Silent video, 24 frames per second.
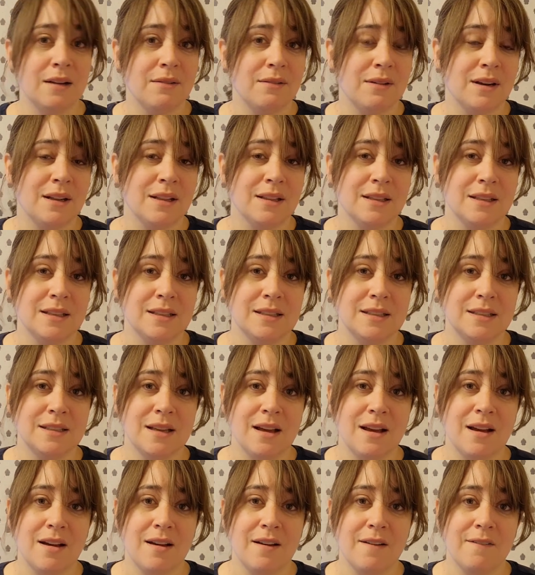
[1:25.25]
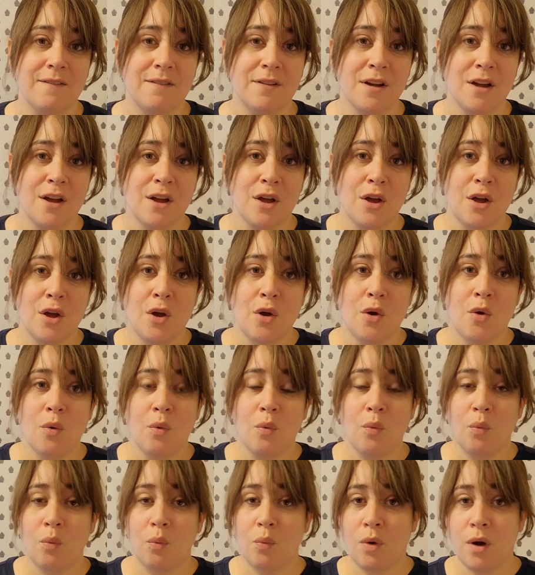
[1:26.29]
I write a list of
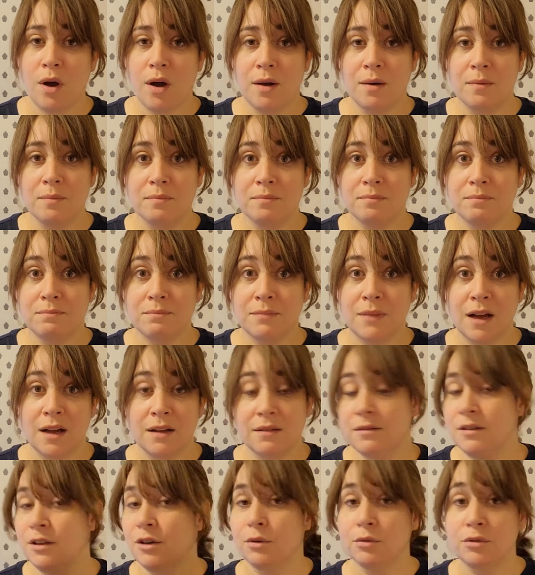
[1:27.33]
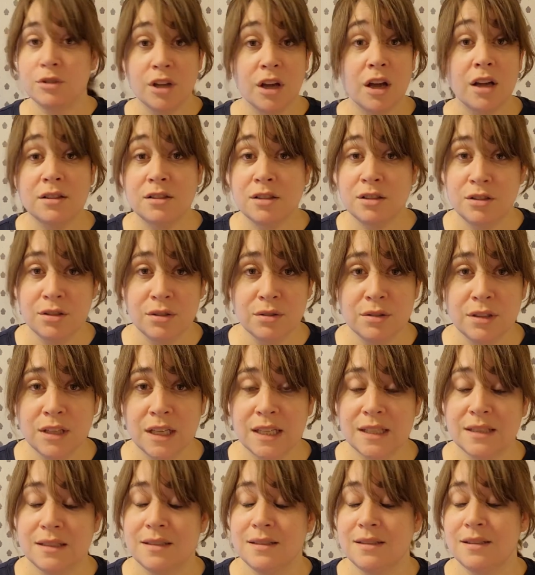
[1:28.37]
a to-do
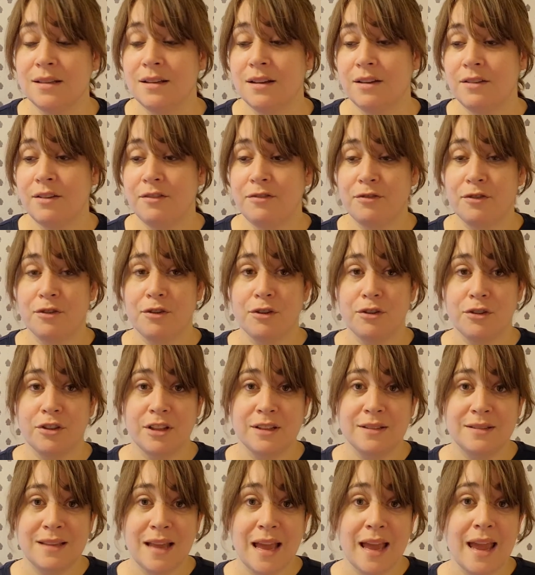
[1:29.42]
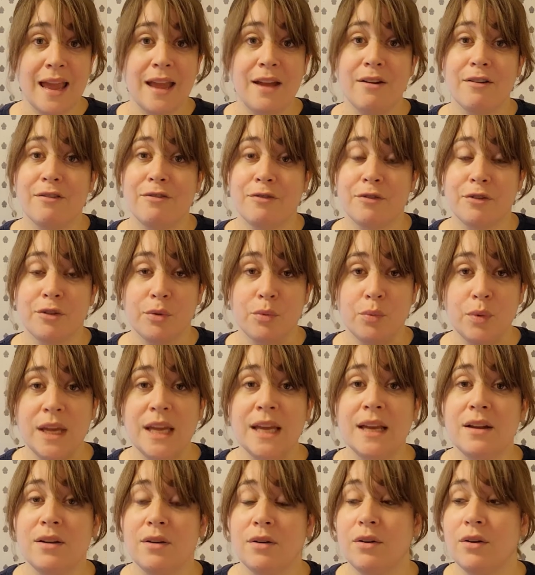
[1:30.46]
list for the day or for the week,